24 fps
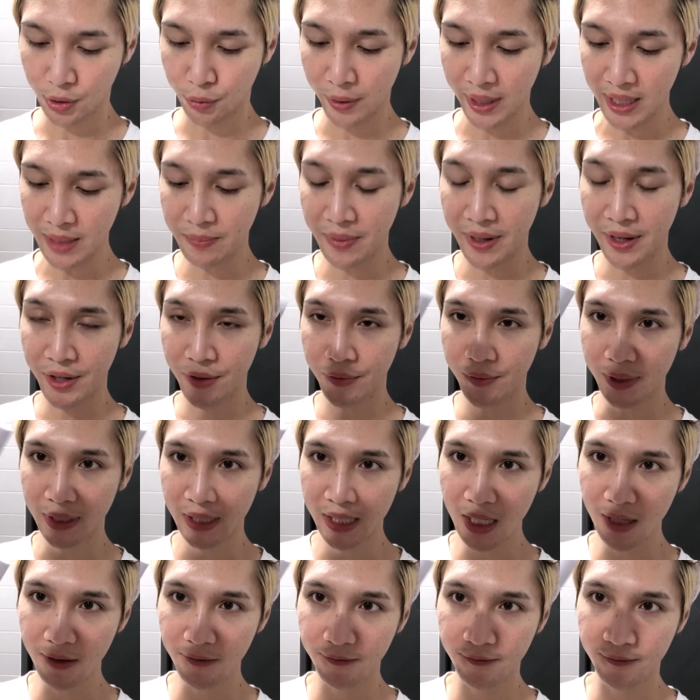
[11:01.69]
the Great Barrier
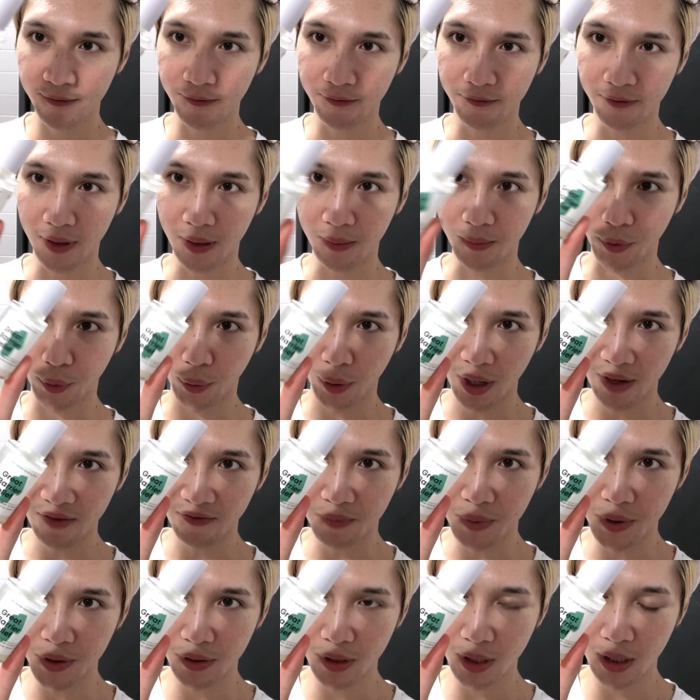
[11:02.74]
Relief from
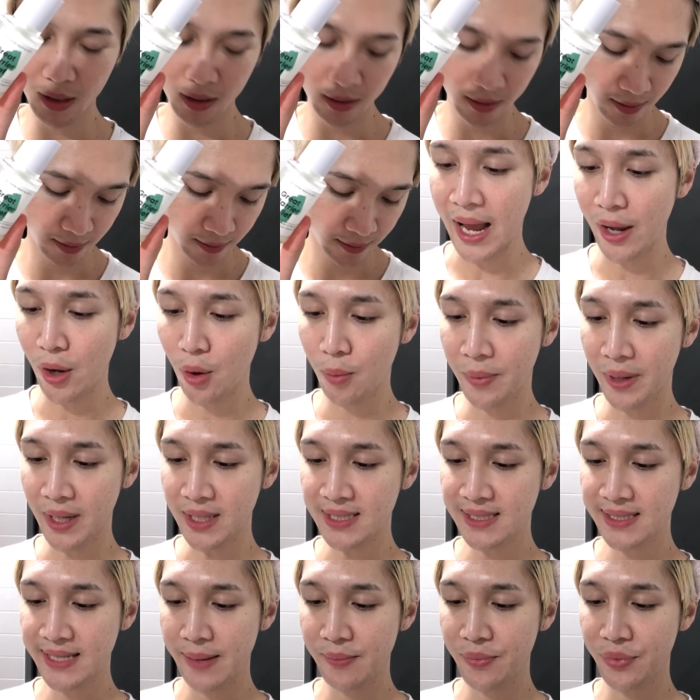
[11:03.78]
Krave Beauty, the
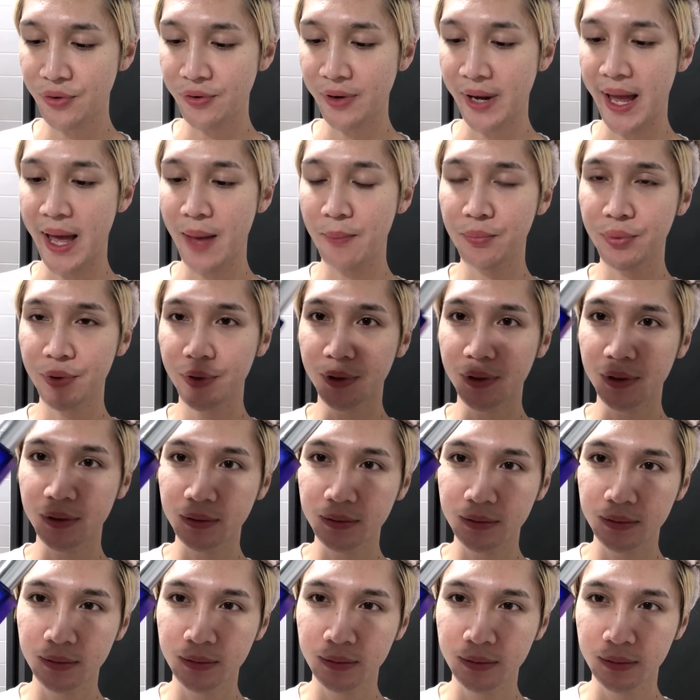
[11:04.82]
IOPE Stem 3
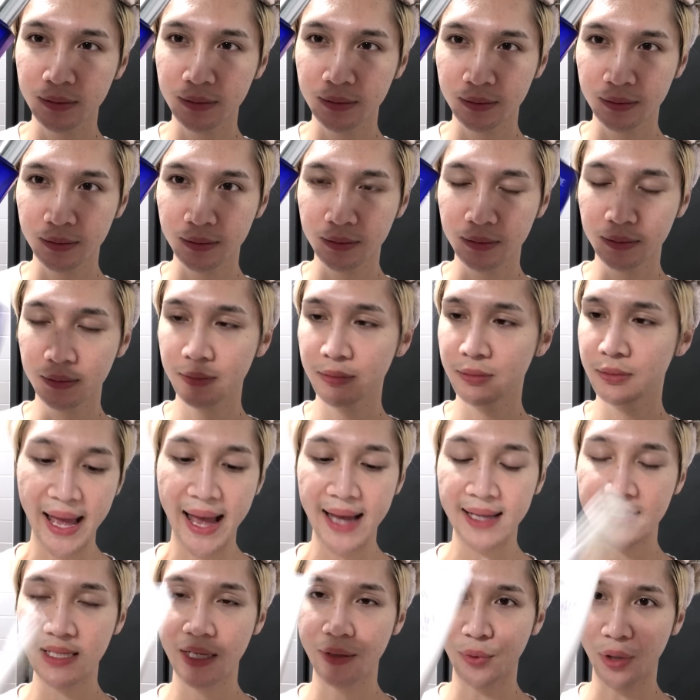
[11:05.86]
Ampule, the
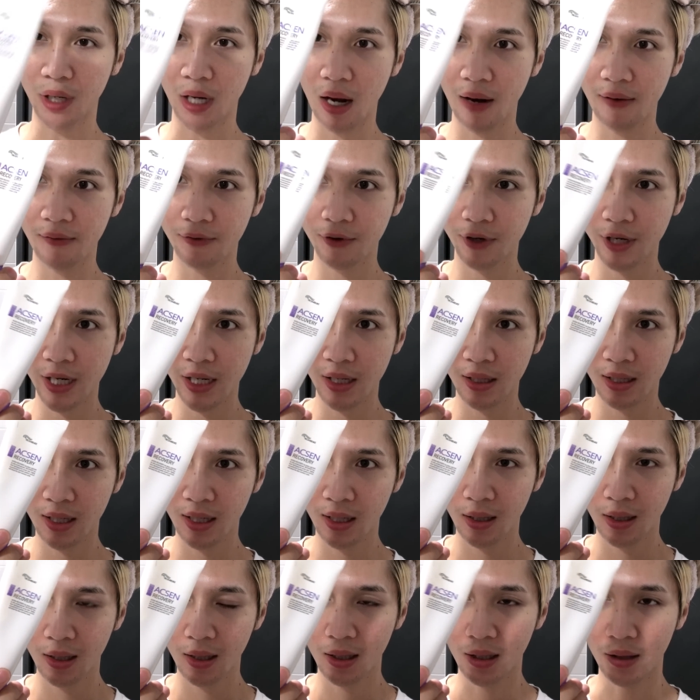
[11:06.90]
ACSEN Recovery.
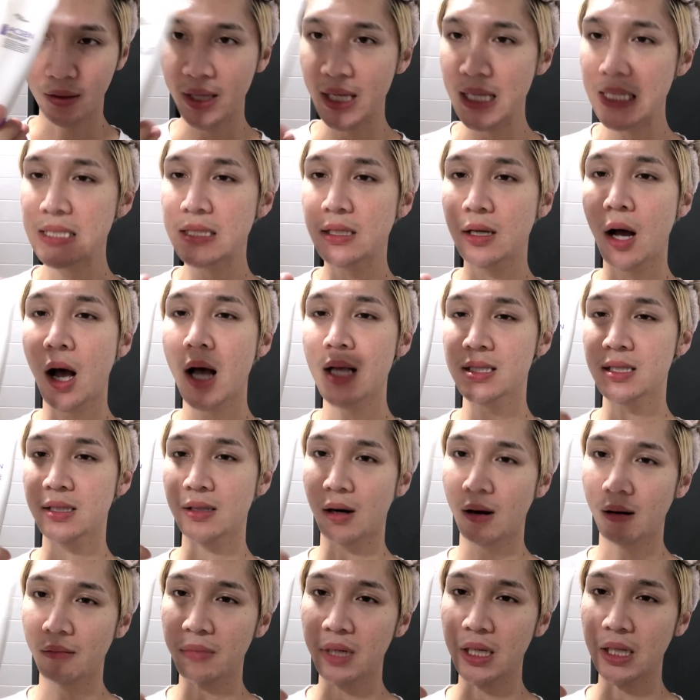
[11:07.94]
This costs
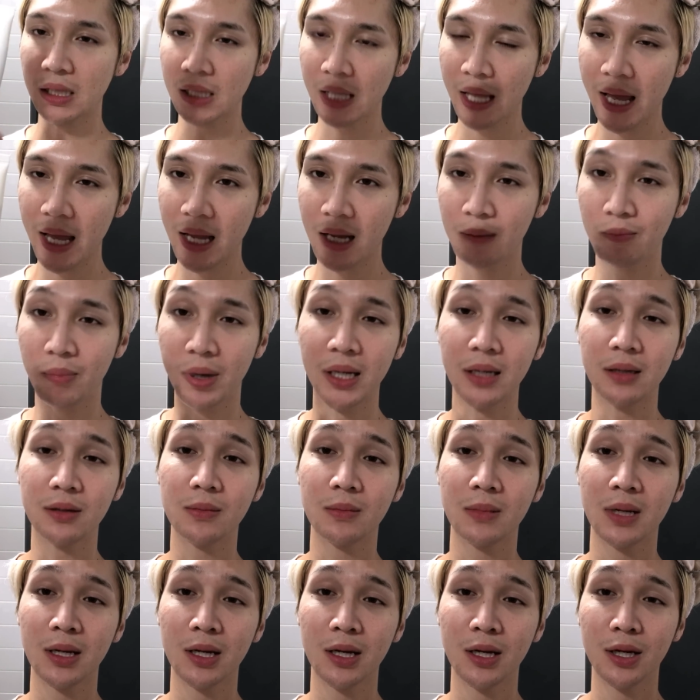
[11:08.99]
an arm and a leg,
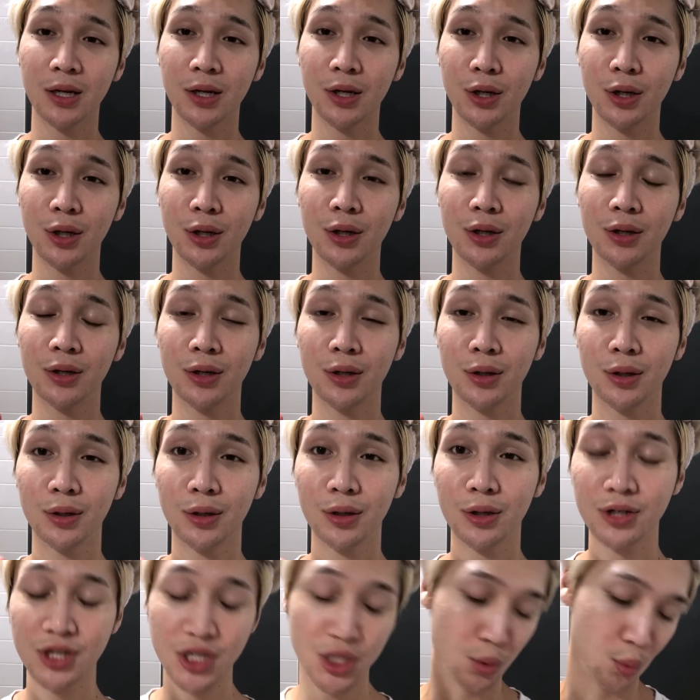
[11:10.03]
but
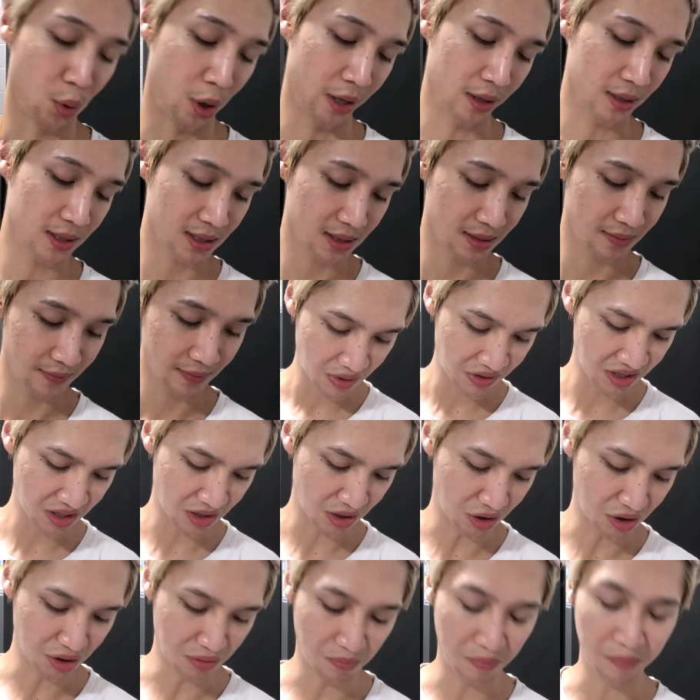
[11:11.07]
she works. I
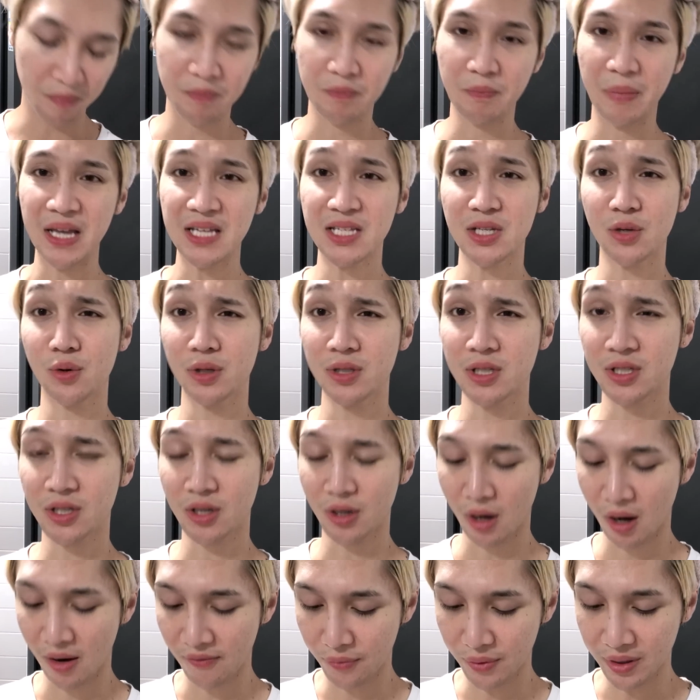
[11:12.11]
think a good basic one to
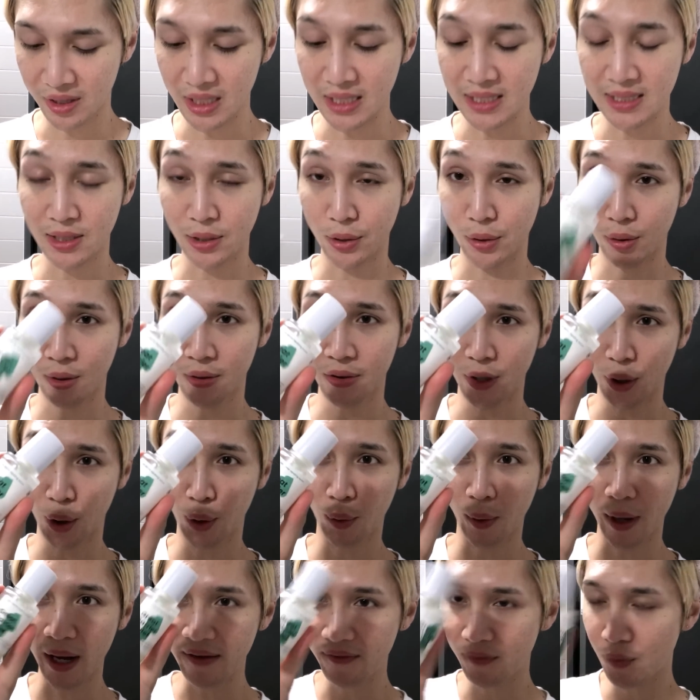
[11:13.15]
start off with is the, the
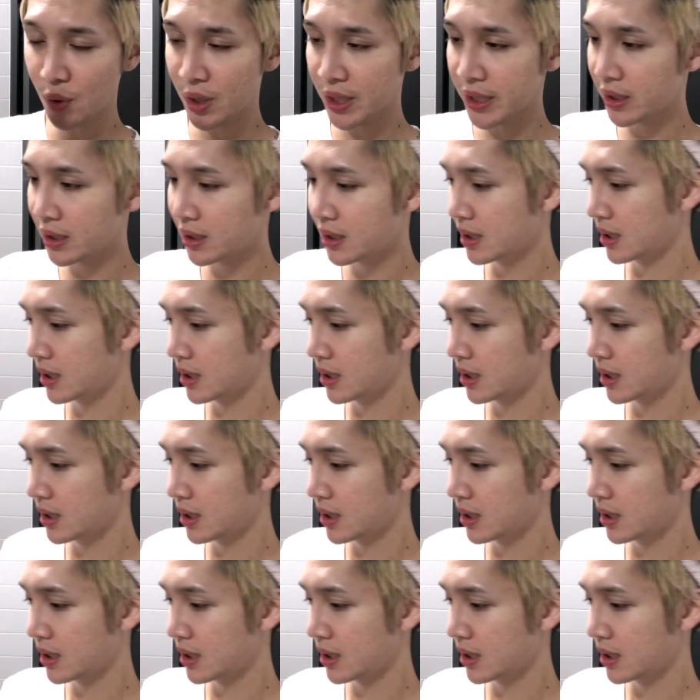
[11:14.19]
Crave one.